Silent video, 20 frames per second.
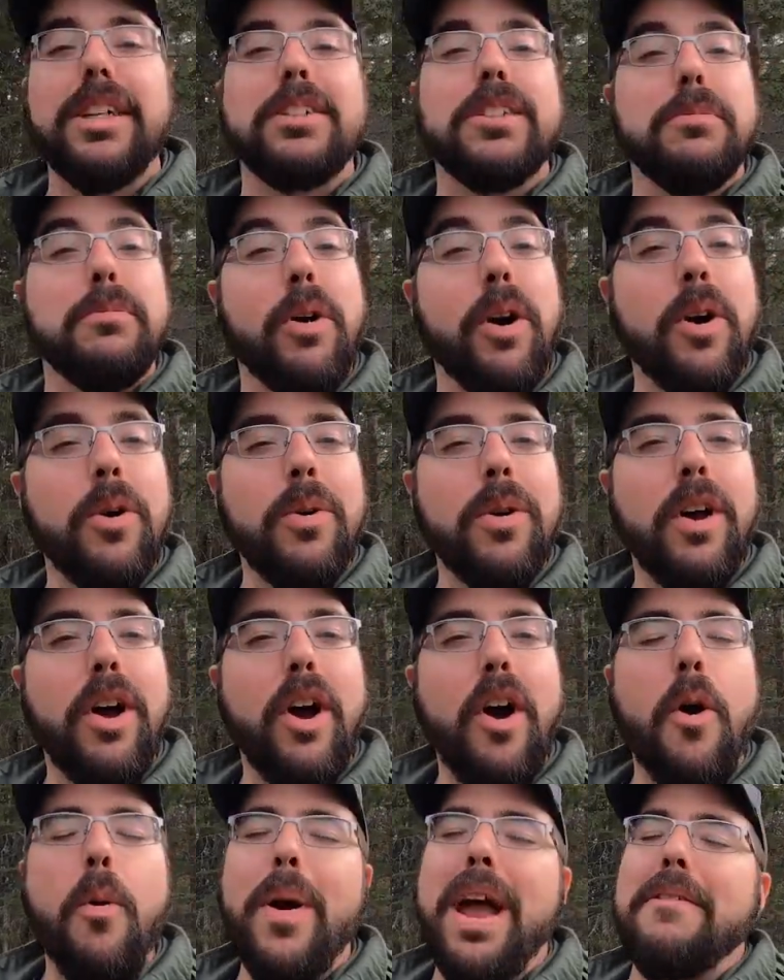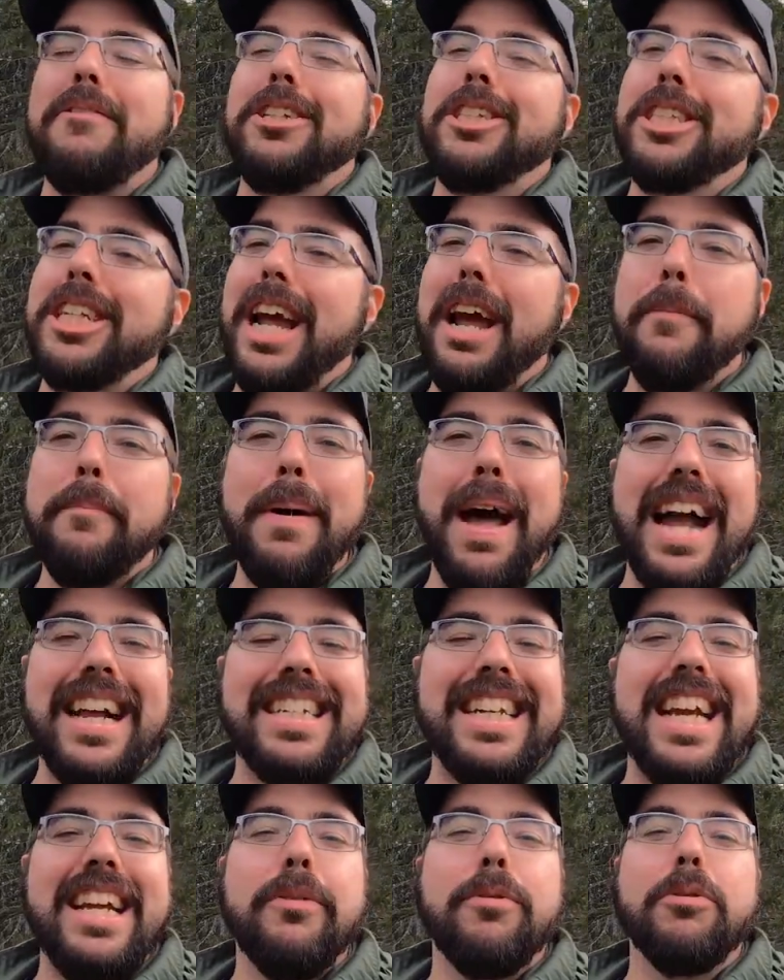because tomorrow we have a
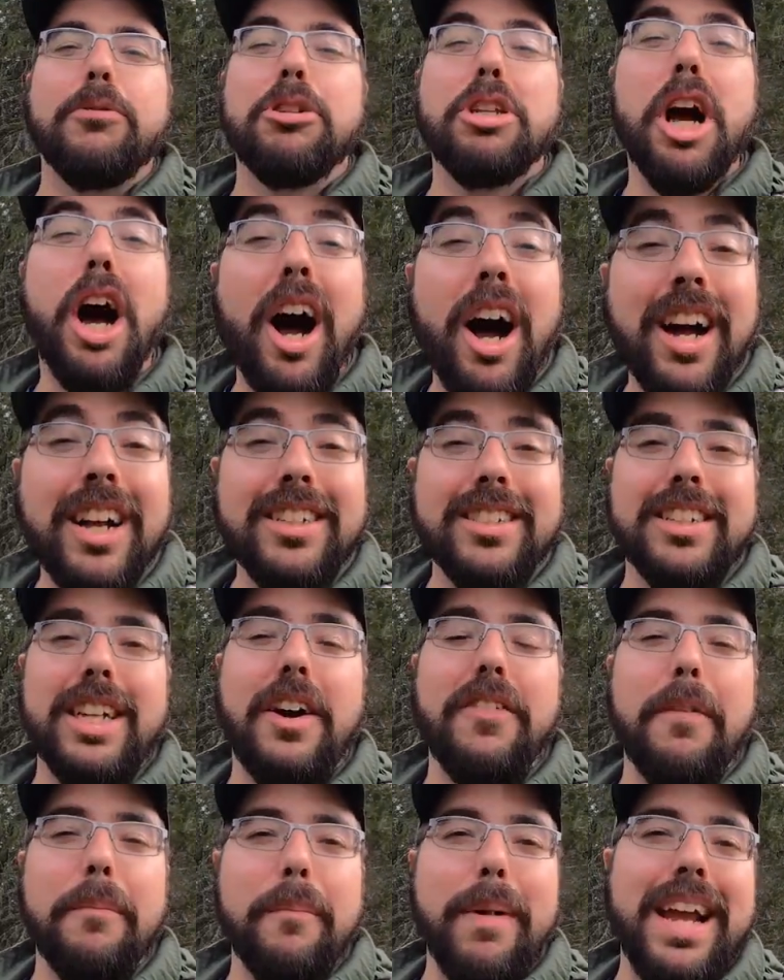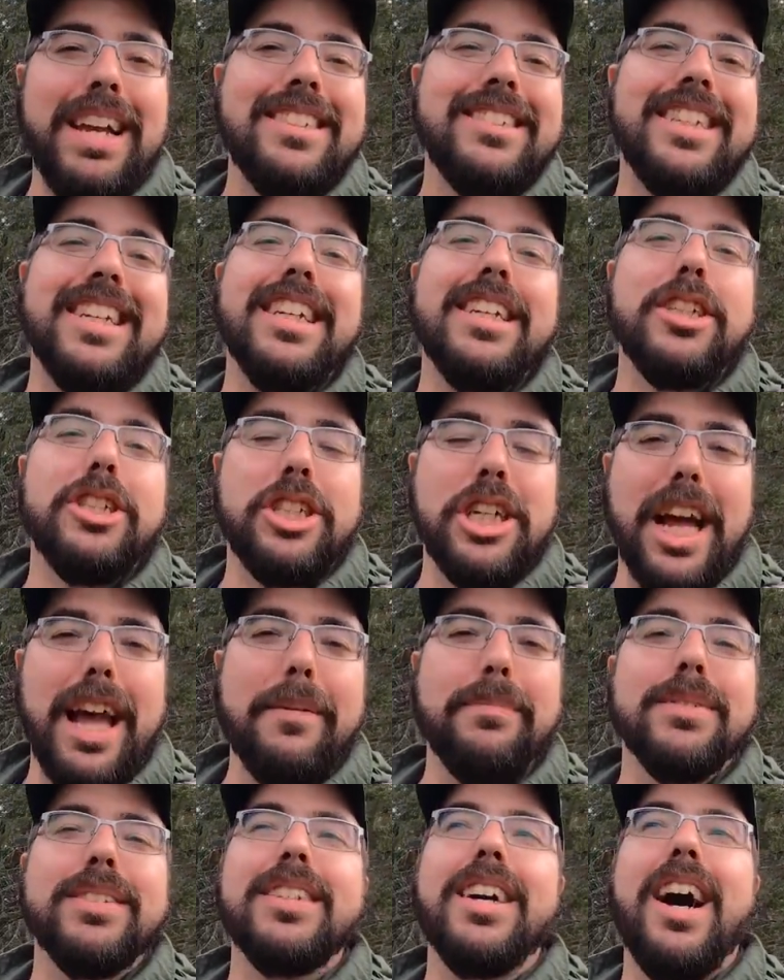jam-packed day with tons of amazing
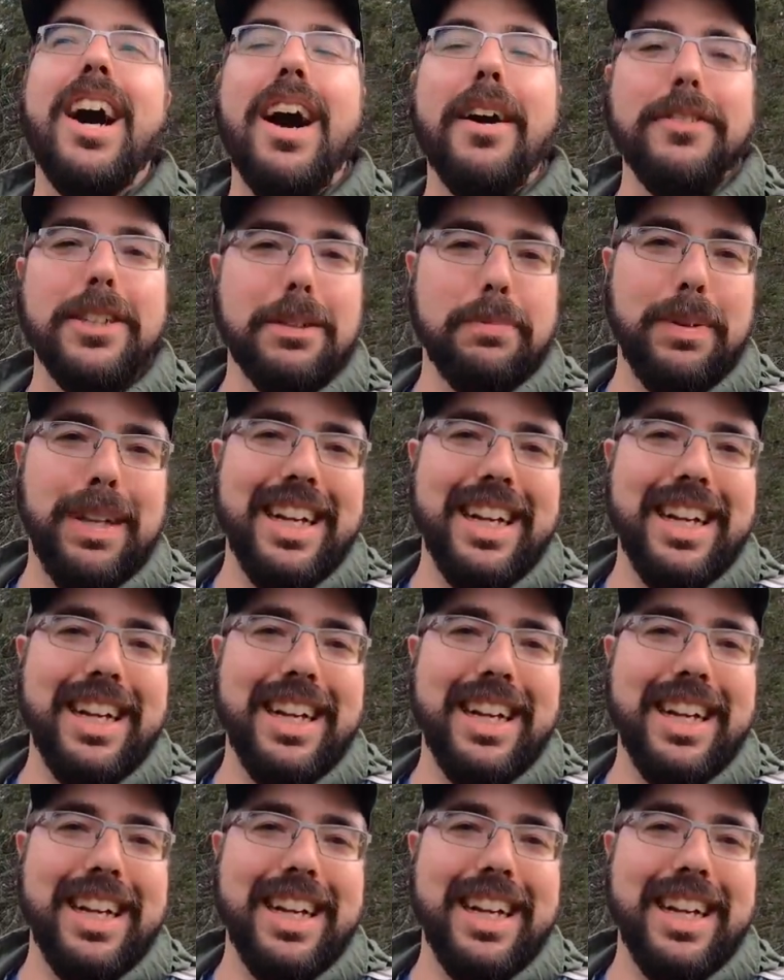gems of this